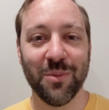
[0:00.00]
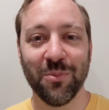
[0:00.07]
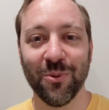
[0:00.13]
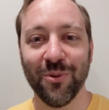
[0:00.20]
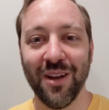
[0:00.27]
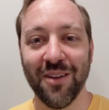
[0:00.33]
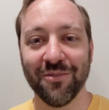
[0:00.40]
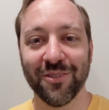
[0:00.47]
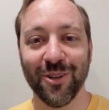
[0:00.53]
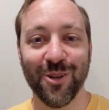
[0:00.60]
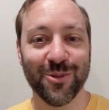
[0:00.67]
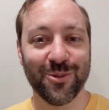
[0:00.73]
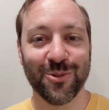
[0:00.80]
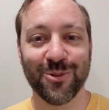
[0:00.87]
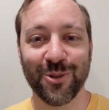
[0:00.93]
people, we have to
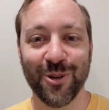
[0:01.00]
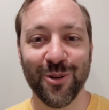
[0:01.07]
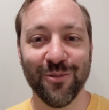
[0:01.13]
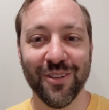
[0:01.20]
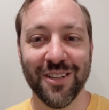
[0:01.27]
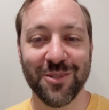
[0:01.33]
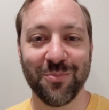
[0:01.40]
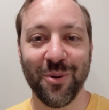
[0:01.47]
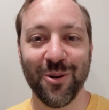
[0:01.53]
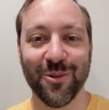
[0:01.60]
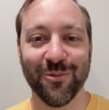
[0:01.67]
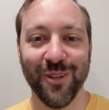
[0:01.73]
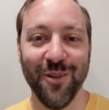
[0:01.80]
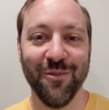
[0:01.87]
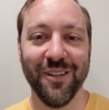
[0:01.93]
also serve, and that's part
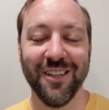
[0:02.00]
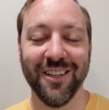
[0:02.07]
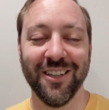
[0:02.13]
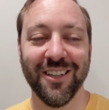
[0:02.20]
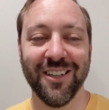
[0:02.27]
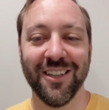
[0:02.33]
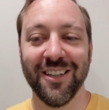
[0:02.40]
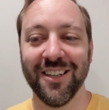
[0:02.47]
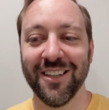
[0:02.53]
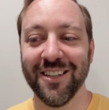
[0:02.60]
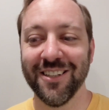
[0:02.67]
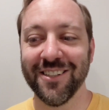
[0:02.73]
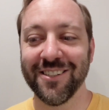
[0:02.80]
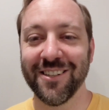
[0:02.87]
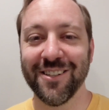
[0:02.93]
of loving,
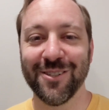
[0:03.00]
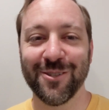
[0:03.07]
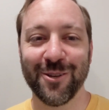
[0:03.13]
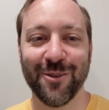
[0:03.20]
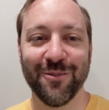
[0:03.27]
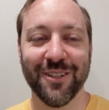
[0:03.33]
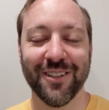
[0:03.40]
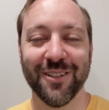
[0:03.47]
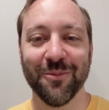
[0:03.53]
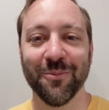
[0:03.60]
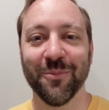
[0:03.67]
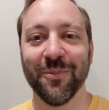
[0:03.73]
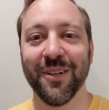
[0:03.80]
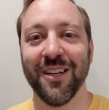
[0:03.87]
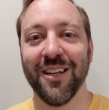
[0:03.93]
is serving
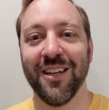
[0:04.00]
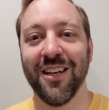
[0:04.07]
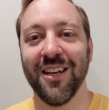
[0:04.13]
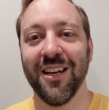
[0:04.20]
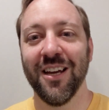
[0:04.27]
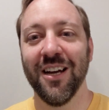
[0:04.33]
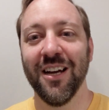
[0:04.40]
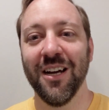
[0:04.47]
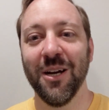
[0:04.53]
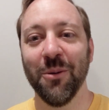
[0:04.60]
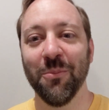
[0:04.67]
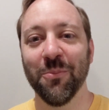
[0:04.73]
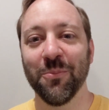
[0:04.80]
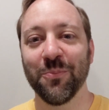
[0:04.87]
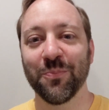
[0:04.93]

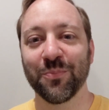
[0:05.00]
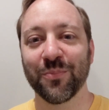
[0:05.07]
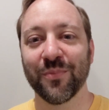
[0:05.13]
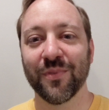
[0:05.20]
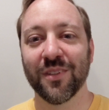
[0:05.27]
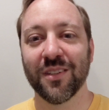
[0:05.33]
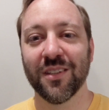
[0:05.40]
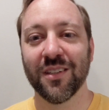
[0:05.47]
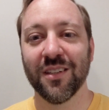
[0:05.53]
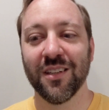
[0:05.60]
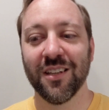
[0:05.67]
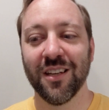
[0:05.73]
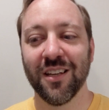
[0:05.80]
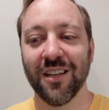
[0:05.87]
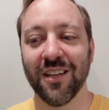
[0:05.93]
them.
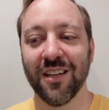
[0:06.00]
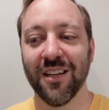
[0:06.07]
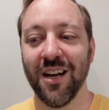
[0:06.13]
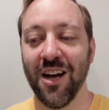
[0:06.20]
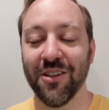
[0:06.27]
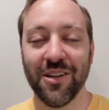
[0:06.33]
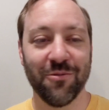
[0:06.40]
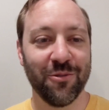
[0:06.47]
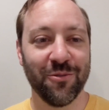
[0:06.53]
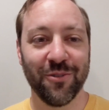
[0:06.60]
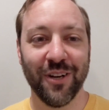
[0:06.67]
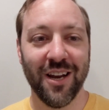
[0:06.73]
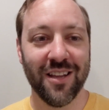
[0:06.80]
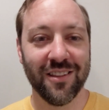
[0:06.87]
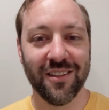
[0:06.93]
I'll never
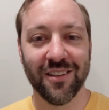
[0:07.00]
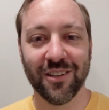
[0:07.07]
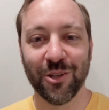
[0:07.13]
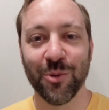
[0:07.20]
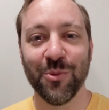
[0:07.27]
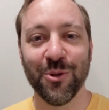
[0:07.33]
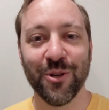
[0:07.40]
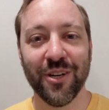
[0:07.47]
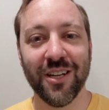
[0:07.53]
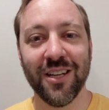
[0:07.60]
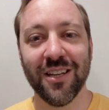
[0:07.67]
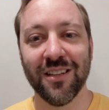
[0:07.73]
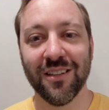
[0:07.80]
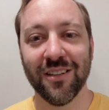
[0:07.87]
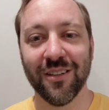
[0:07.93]
forget the
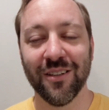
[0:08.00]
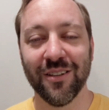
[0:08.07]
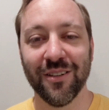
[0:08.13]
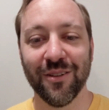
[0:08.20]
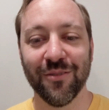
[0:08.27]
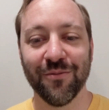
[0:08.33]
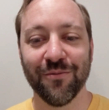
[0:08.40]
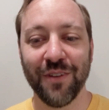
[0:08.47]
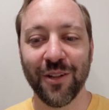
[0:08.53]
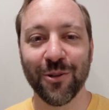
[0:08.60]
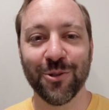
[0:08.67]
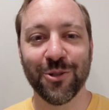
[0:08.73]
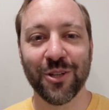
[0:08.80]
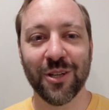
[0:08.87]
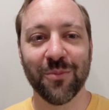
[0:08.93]
community and the
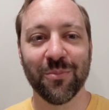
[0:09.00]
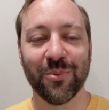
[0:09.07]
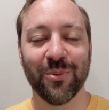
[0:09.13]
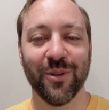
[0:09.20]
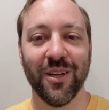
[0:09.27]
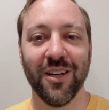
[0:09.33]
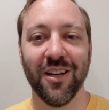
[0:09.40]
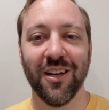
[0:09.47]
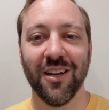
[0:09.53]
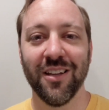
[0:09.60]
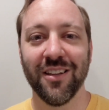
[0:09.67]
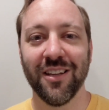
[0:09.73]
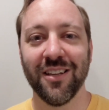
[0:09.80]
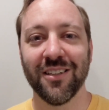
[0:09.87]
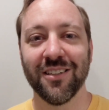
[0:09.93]
fellowship
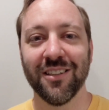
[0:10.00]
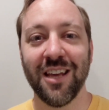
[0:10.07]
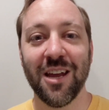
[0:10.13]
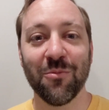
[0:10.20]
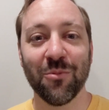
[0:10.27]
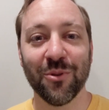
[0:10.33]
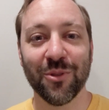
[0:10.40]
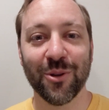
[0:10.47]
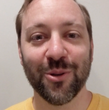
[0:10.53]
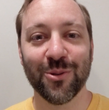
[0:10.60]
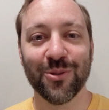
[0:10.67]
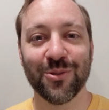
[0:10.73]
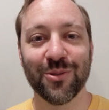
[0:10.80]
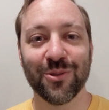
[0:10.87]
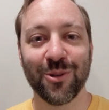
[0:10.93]
that came with
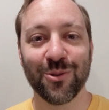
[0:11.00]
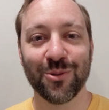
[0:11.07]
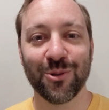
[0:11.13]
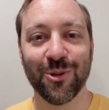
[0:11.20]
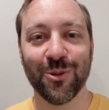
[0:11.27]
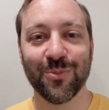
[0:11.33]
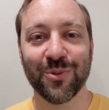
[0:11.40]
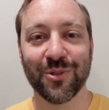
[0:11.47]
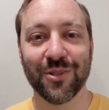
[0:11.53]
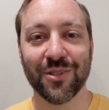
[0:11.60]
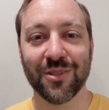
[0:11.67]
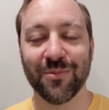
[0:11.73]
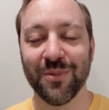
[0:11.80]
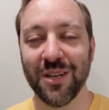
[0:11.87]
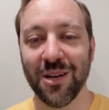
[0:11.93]
those groups,
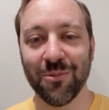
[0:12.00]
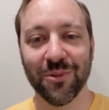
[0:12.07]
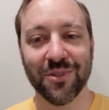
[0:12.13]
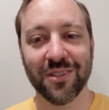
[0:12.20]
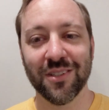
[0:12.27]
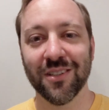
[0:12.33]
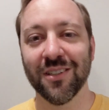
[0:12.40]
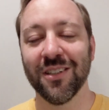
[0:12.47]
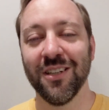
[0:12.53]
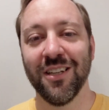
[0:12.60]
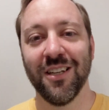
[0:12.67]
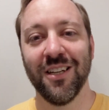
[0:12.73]
just being able to